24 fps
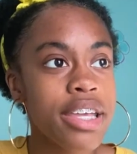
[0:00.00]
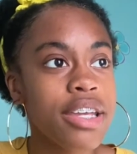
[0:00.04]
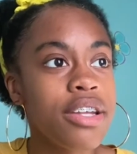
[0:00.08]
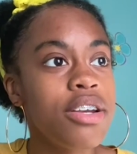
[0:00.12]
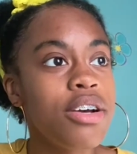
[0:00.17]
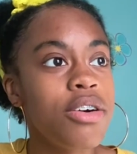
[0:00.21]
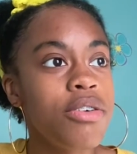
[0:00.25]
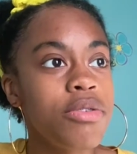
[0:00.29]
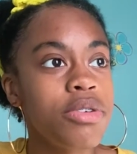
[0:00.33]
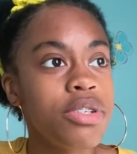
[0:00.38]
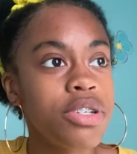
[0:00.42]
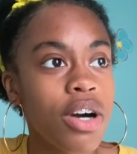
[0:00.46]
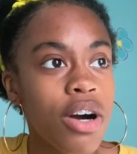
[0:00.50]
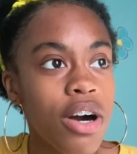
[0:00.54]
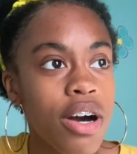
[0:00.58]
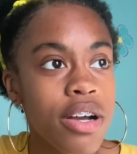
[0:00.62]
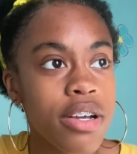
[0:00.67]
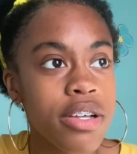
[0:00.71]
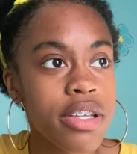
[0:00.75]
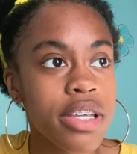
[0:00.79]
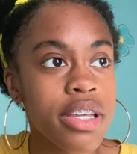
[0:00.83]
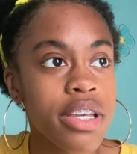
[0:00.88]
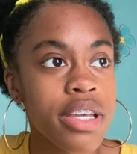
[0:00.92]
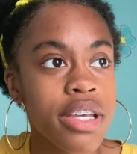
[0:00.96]
you know,
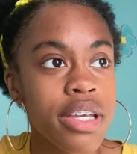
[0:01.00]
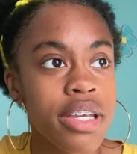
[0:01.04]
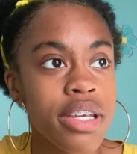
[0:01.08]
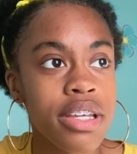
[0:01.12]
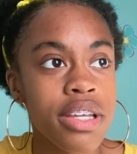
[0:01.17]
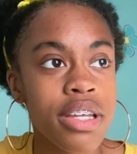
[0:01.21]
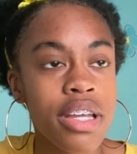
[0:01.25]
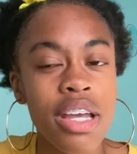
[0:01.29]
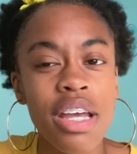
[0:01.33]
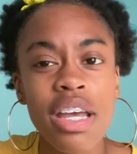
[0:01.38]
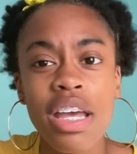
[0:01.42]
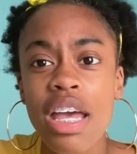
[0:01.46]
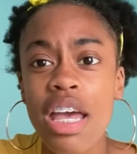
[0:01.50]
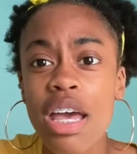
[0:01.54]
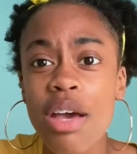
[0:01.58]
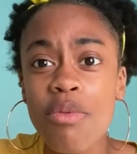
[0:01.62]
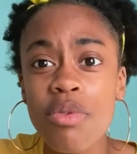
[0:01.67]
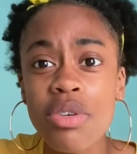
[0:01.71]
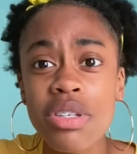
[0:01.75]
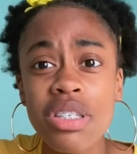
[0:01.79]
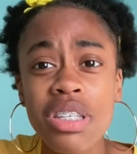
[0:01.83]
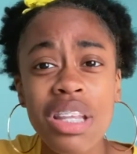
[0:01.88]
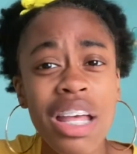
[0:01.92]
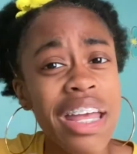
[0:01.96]
talking. It
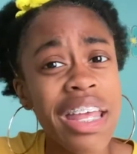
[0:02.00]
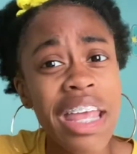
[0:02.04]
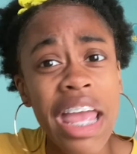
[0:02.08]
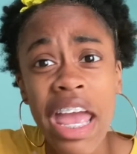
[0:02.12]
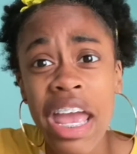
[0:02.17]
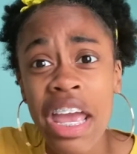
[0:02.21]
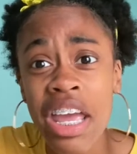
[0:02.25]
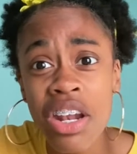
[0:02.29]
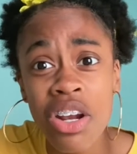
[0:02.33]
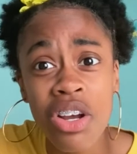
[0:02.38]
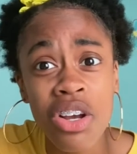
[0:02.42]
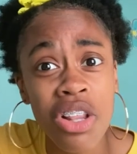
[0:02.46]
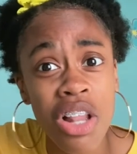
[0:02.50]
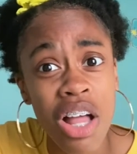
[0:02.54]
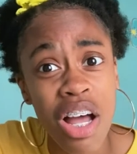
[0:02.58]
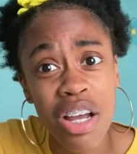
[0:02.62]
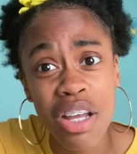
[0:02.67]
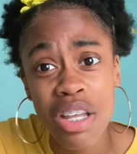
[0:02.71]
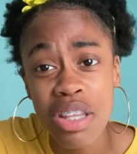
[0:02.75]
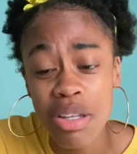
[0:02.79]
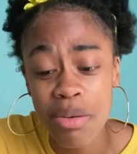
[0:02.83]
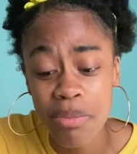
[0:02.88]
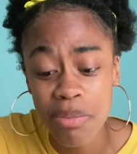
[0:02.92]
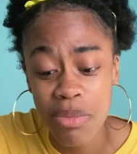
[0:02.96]
was like 8 o'clock in the